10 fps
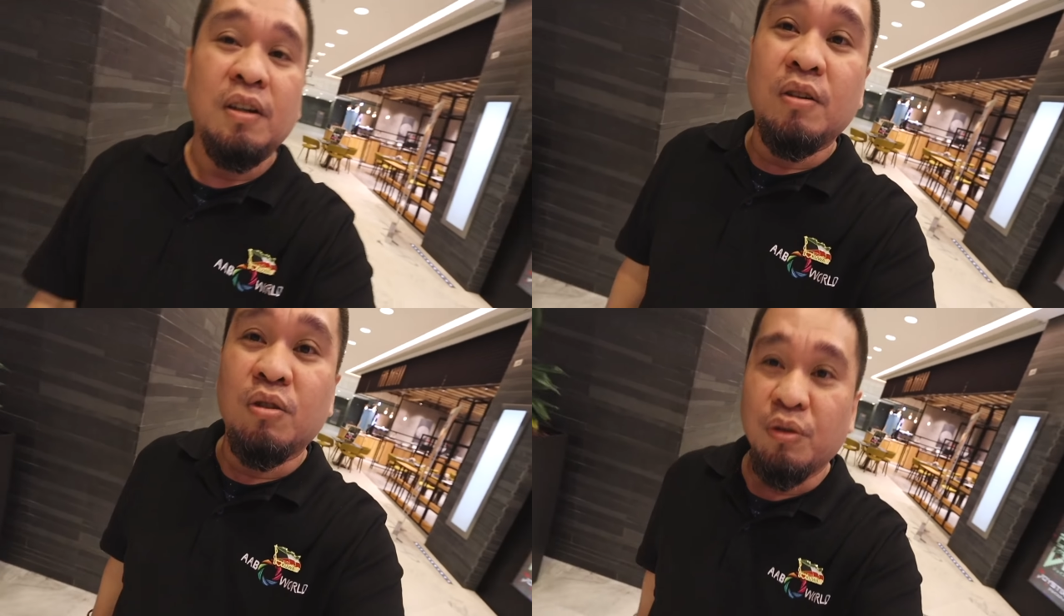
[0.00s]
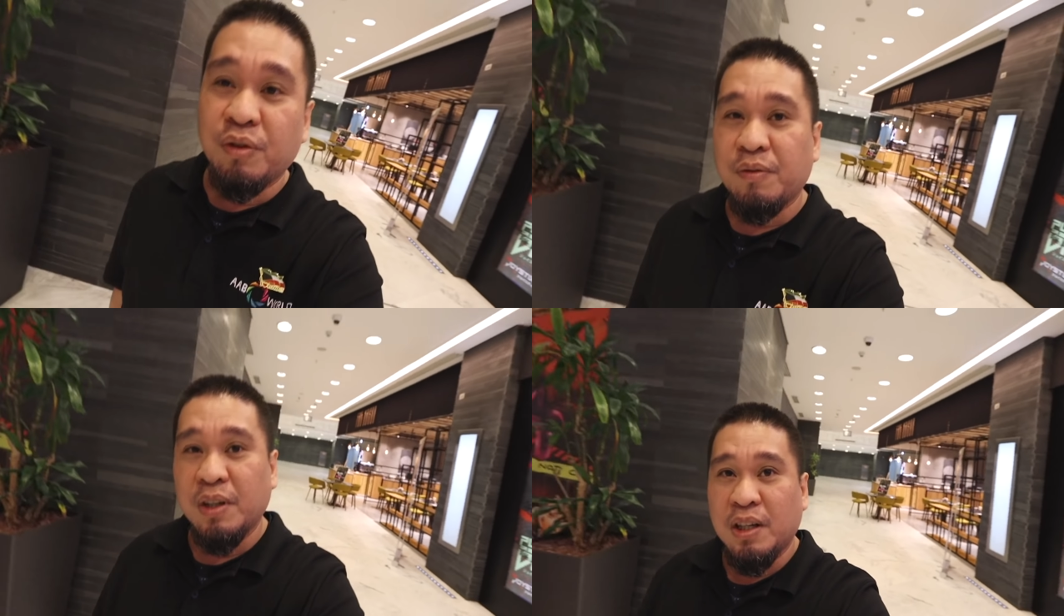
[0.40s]

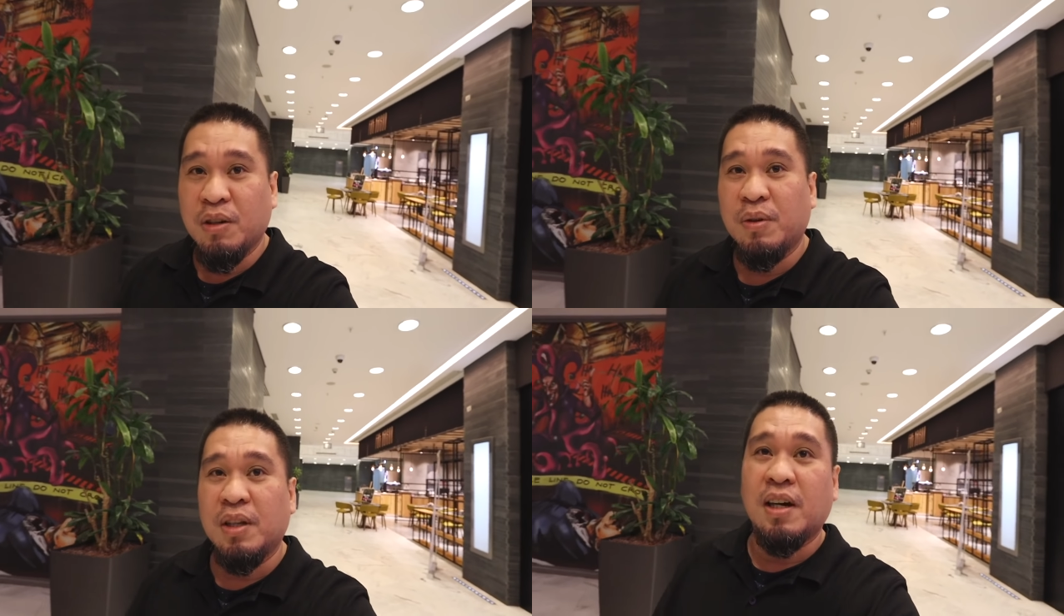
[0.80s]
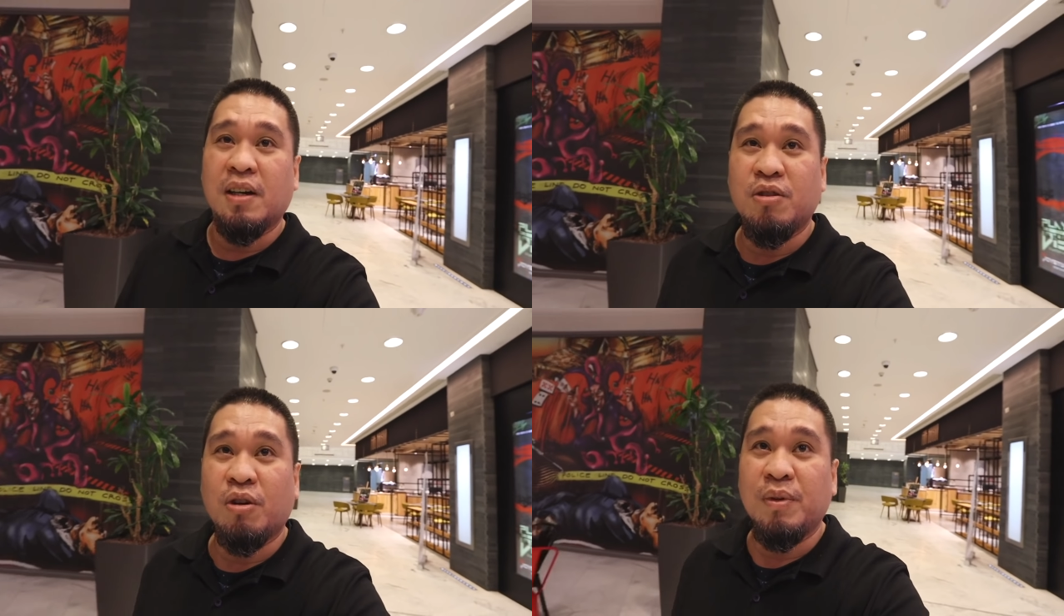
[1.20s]
250D with the
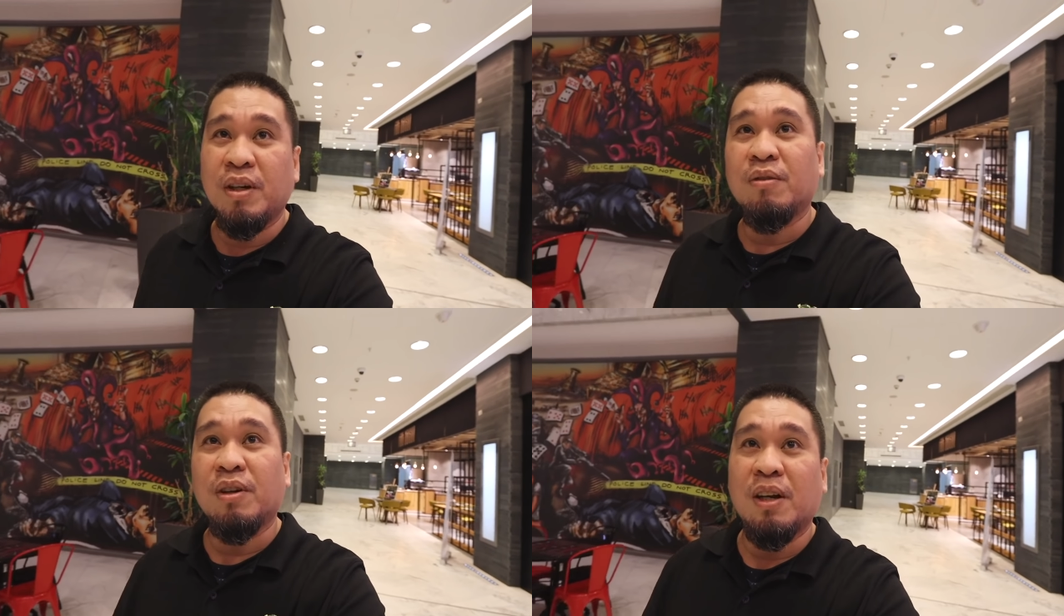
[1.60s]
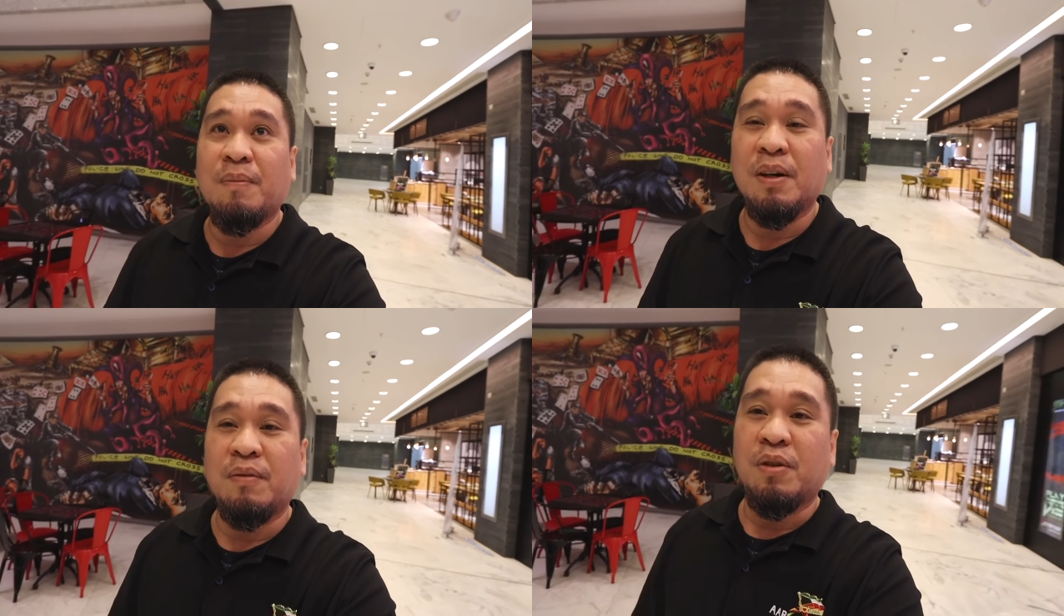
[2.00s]
Joby Gorilla
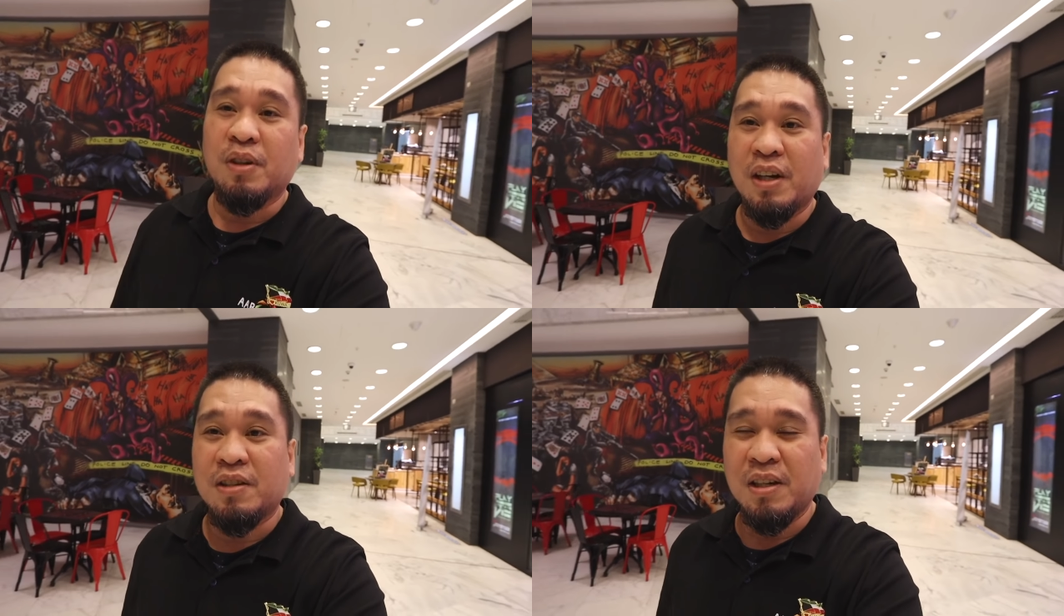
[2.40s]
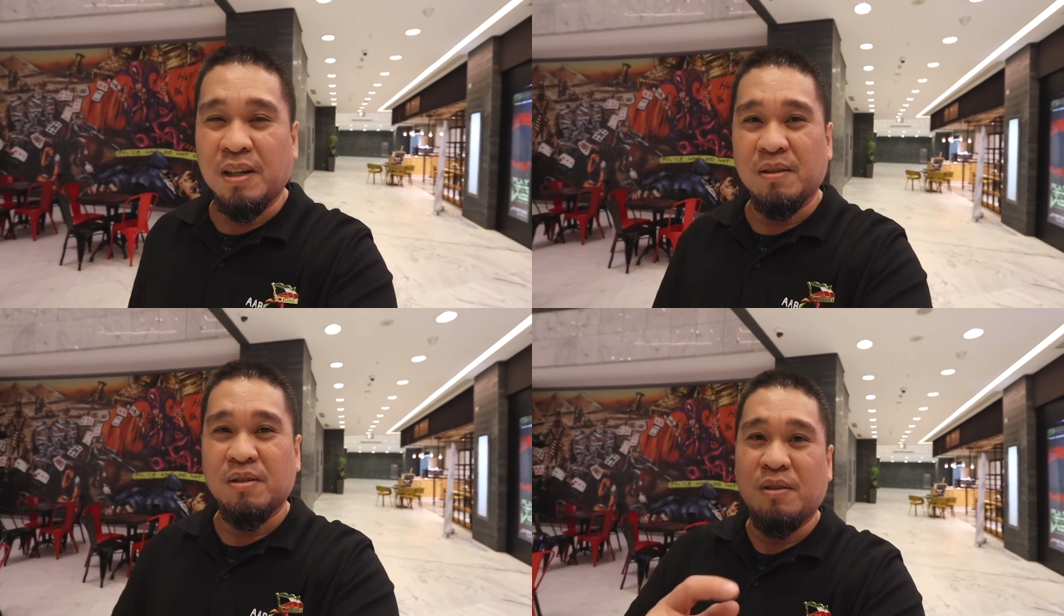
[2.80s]
Pad for testing.
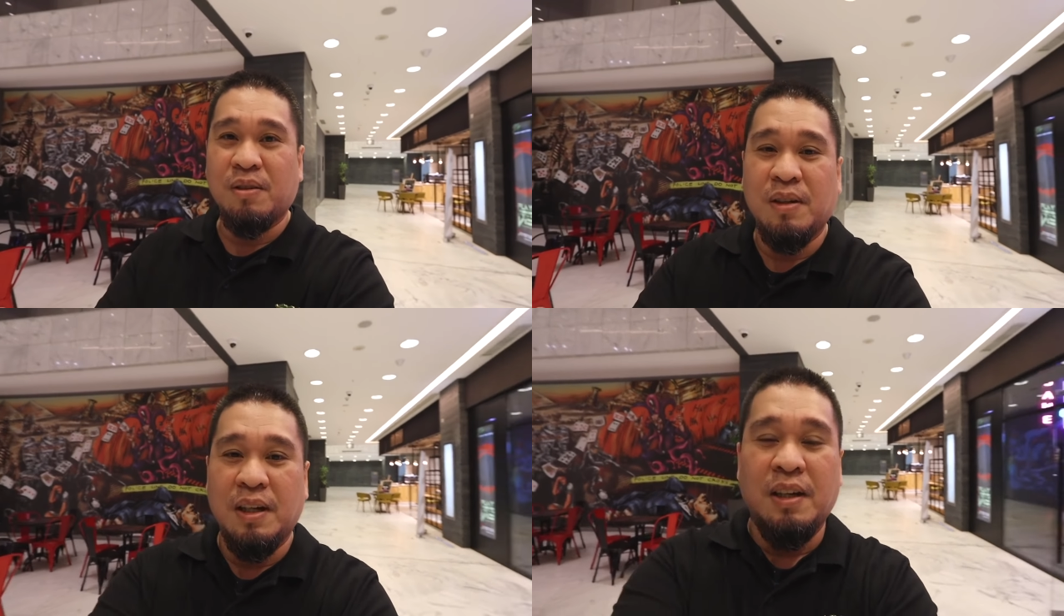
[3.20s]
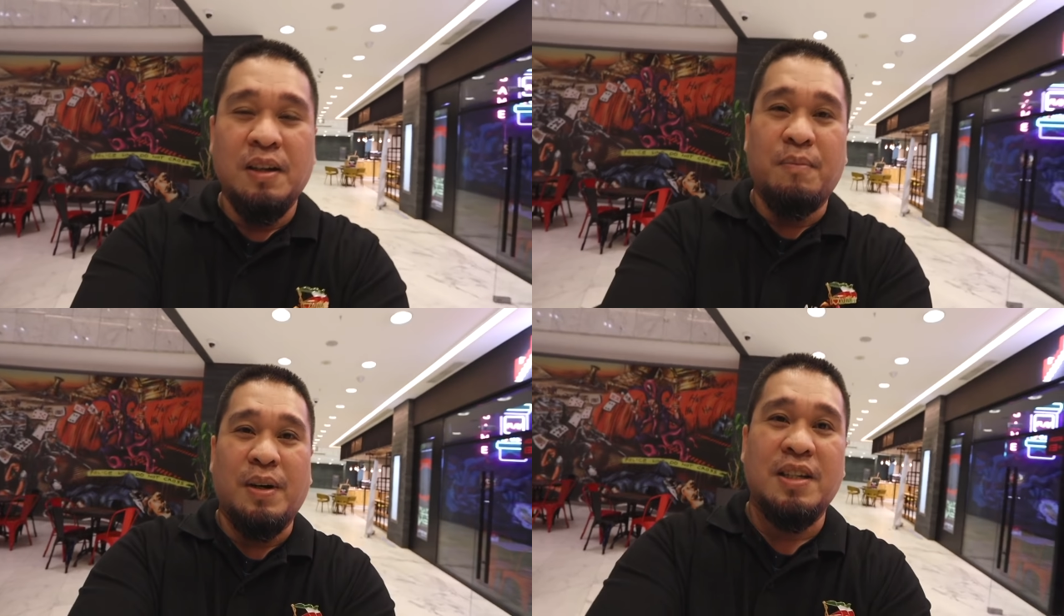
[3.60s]
So
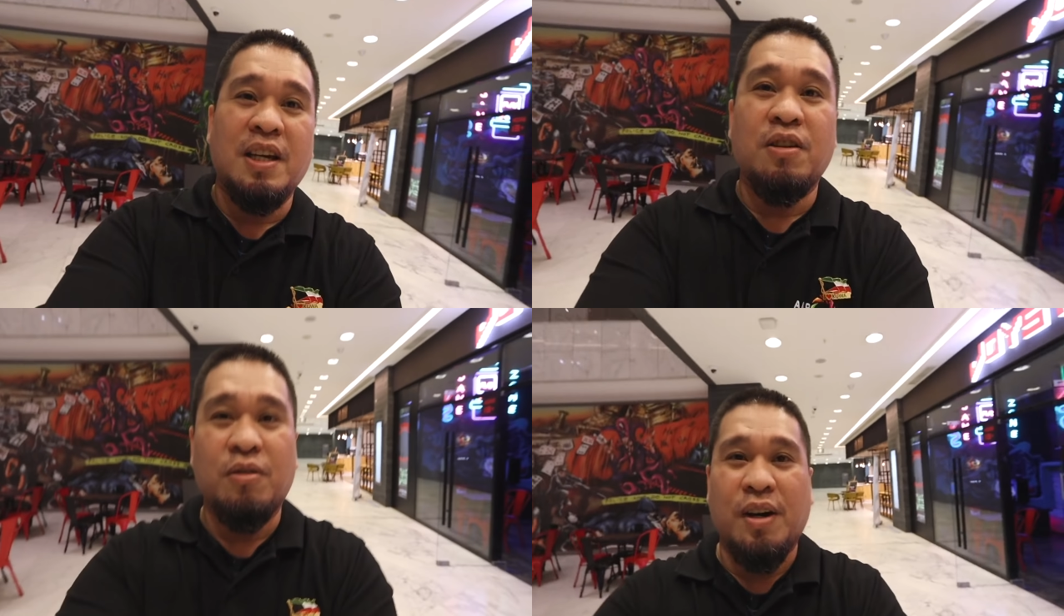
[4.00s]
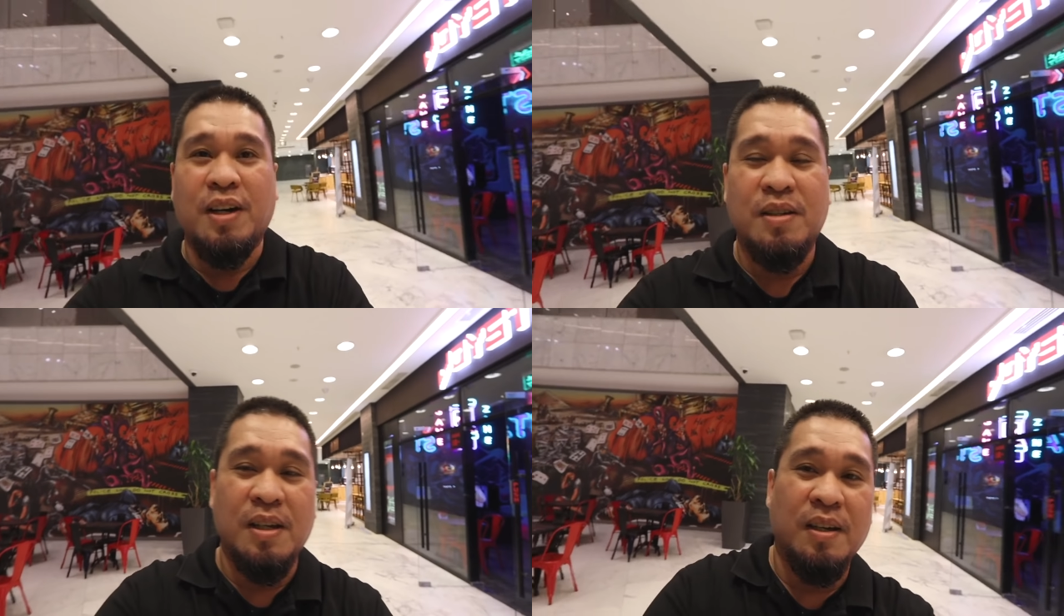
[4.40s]
para sa inyo to, guys,